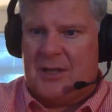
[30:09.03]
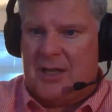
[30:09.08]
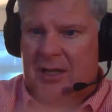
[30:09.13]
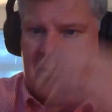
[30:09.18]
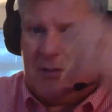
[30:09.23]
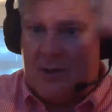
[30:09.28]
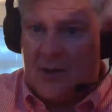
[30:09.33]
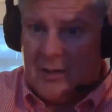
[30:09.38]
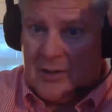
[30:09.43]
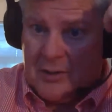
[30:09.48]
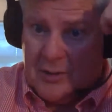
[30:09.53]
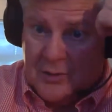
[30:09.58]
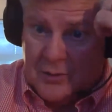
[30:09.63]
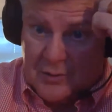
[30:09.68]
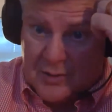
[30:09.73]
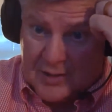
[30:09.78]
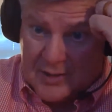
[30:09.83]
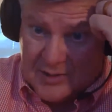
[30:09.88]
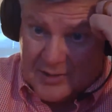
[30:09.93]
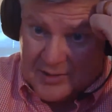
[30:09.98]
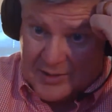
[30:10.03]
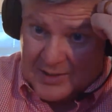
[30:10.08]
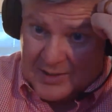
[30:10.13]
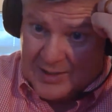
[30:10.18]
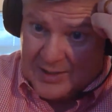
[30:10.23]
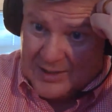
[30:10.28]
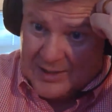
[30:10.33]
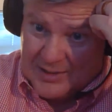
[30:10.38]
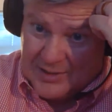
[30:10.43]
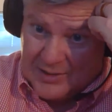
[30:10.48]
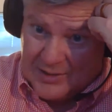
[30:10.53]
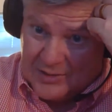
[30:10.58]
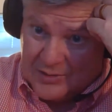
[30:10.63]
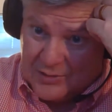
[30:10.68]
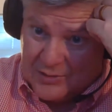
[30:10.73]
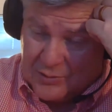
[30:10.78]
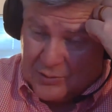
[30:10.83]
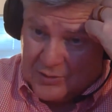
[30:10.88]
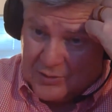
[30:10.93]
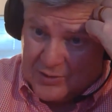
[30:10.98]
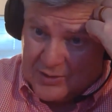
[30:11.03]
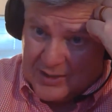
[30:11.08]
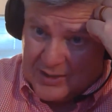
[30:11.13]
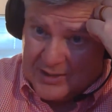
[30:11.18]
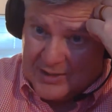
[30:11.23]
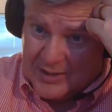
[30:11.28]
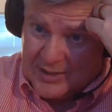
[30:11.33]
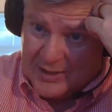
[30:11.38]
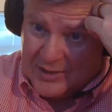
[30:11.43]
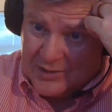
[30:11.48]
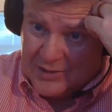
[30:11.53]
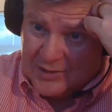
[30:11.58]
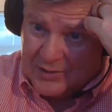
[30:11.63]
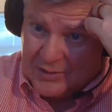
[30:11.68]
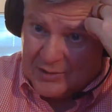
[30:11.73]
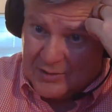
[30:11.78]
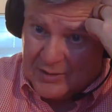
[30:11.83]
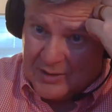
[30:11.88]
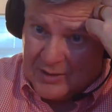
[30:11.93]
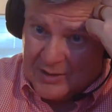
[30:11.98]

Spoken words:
Now all you can see is the source citation,